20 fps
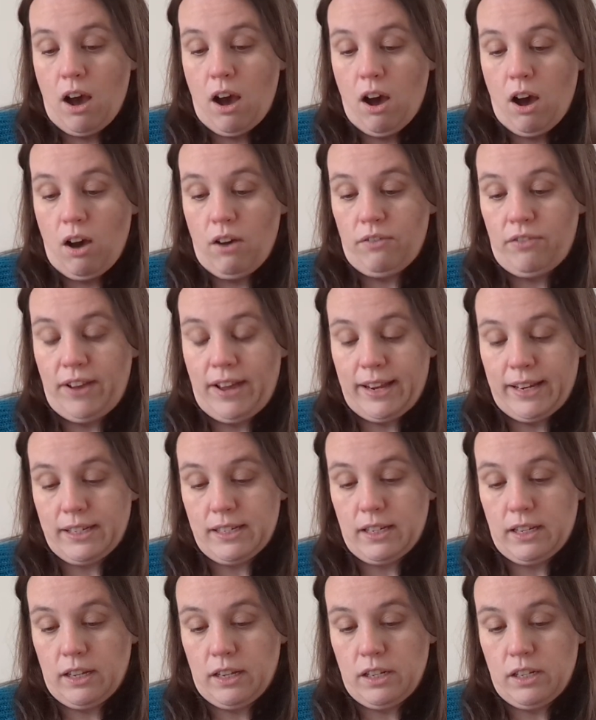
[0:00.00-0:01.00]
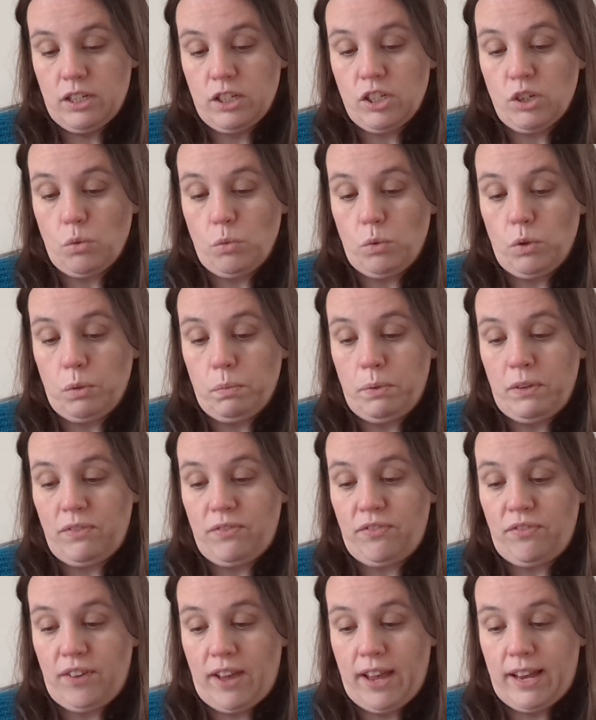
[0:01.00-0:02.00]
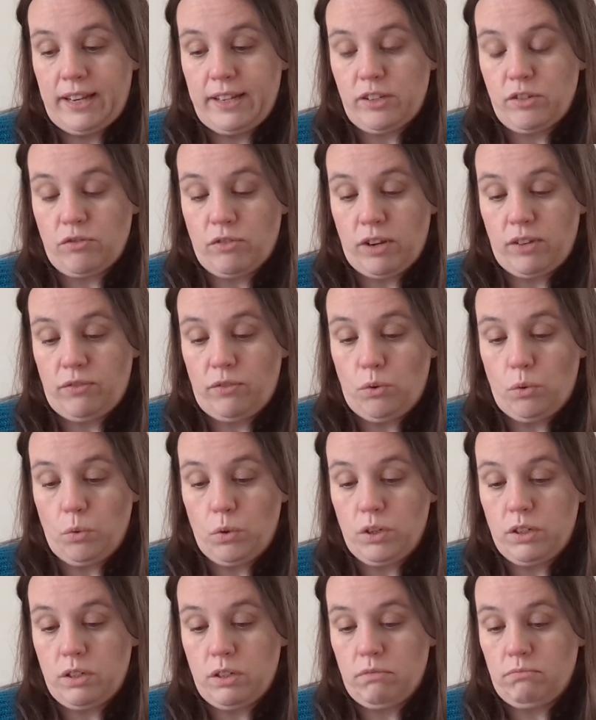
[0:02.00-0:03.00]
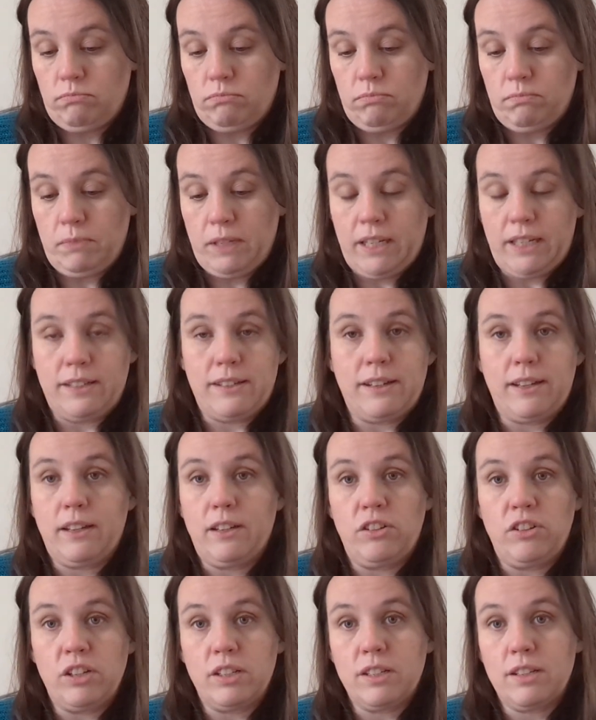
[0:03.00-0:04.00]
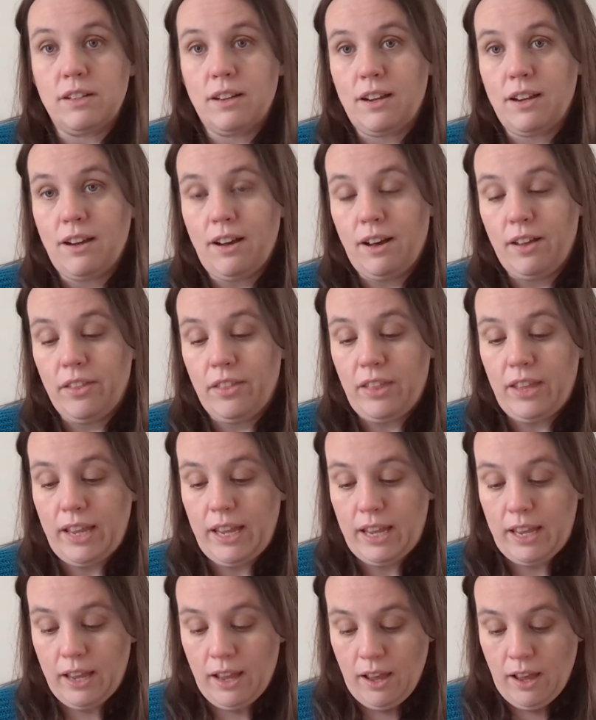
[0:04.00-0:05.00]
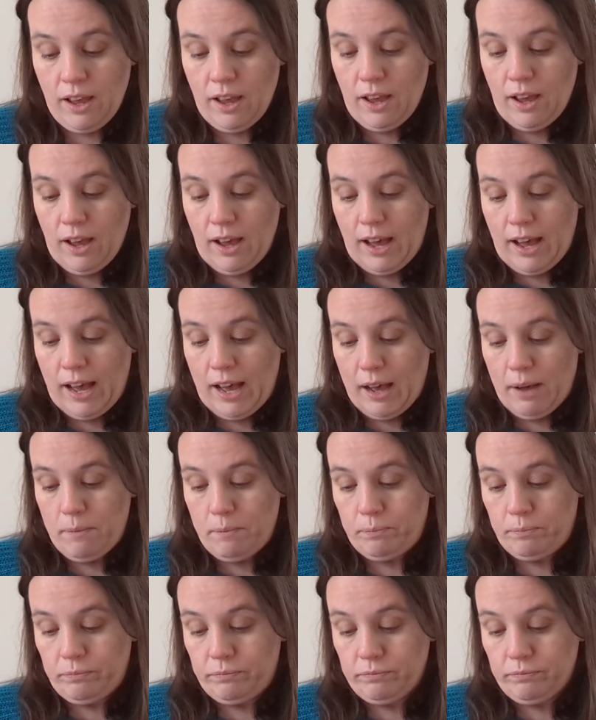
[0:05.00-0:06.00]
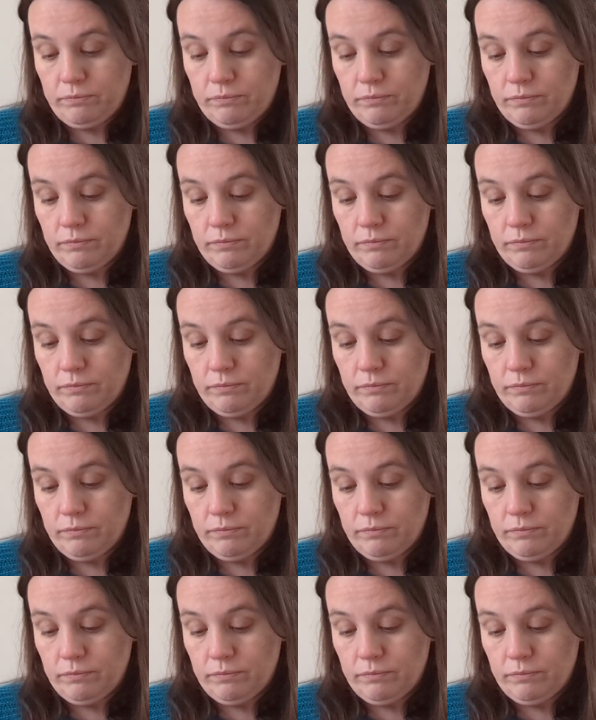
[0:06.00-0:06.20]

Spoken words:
half hexagons will be fairly straightforward because I can just cut the pattern